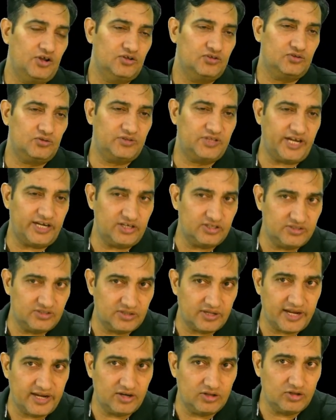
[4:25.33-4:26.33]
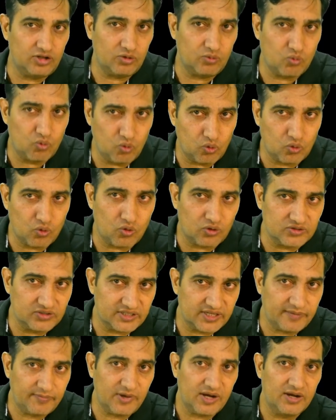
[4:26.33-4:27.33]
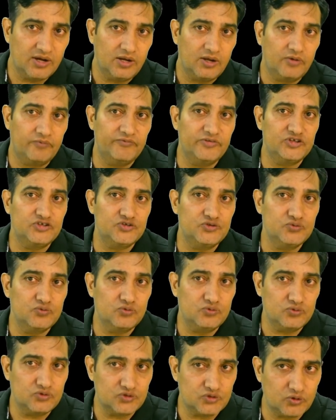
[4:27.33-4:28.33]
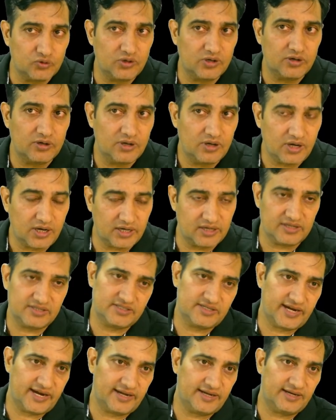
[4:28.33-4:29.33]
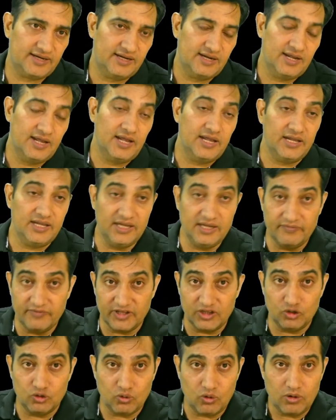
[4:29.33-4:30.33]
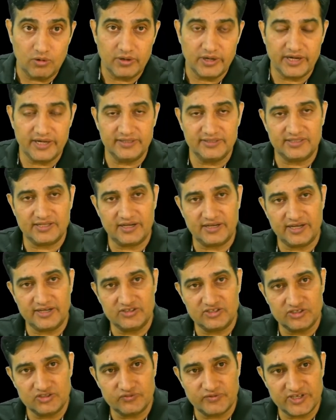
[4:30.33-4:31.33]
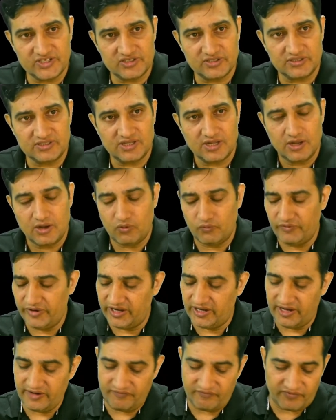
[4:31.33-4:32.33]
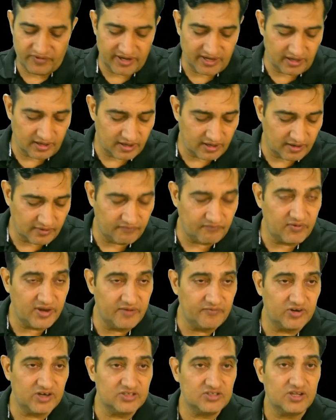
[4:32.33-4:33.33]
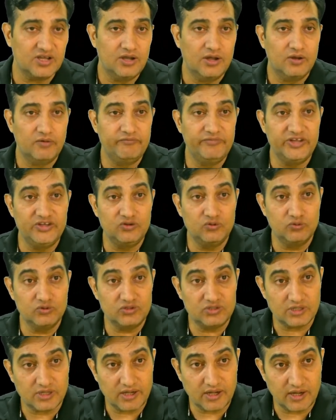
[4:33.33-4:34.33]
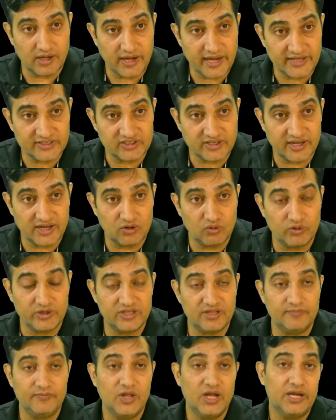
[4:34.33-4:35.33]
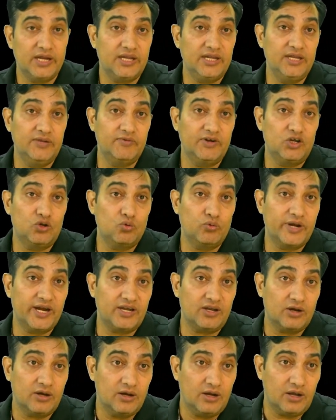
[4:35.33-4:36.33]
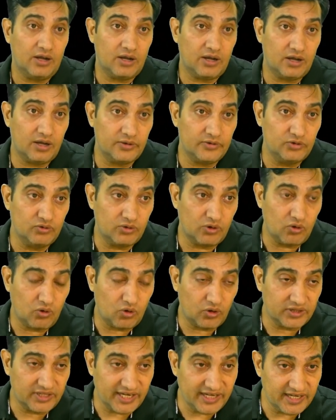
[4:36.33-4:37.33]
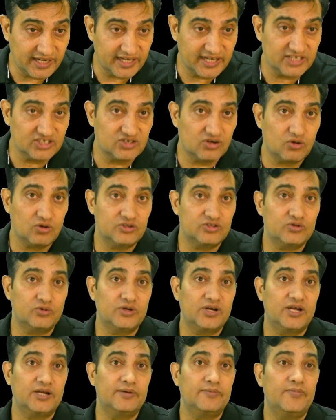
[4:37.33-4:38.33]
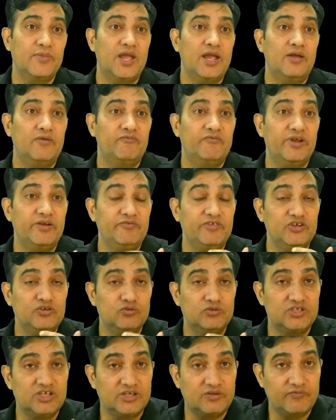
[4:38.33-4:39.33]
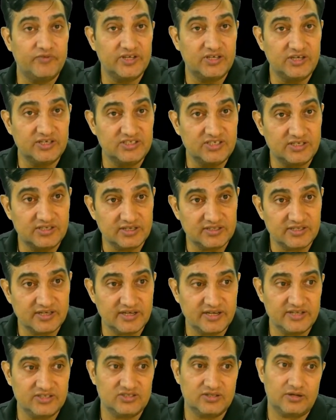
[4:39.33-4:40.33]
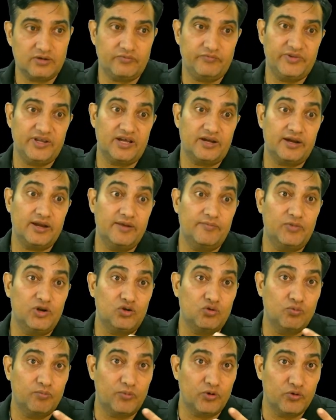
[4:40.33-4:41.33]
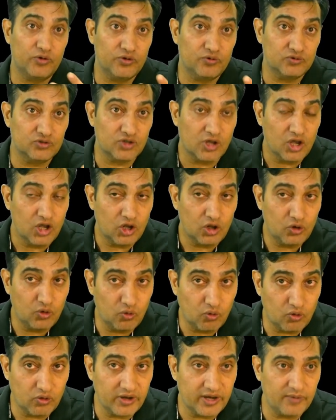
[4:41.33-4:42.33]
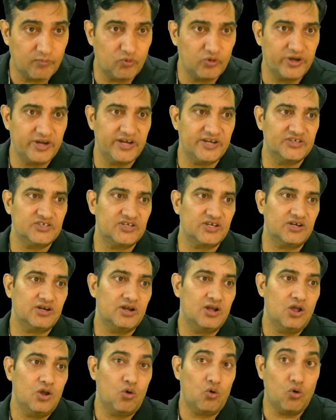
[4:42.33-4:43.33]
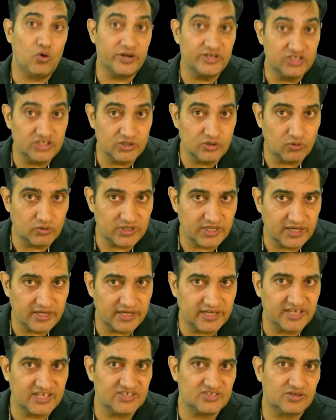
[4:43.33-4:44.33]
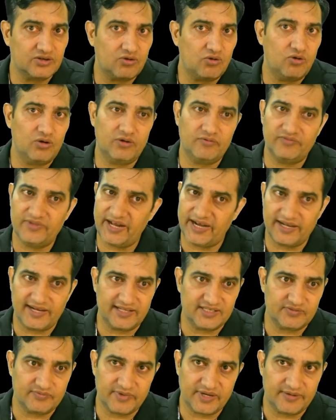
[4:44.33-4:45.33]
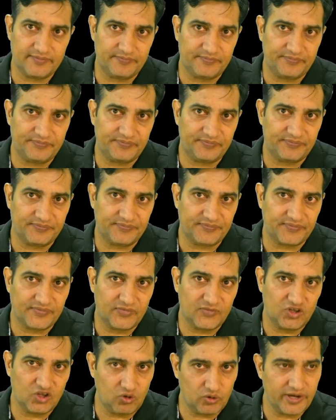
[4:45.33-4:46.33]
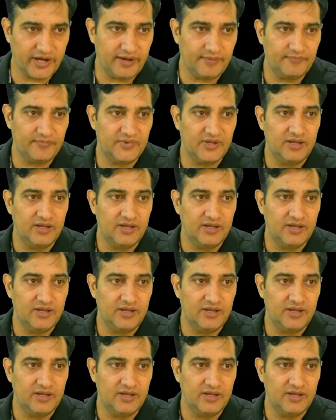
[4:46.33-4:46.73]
So that is another core concept which you should understand. Even though in certain situations with different flavors, we use hashing algorithm even to get authentication also done. When we use it with digital signature, we are able to produce known repudiation, origin authentication, all of that as well. Okay.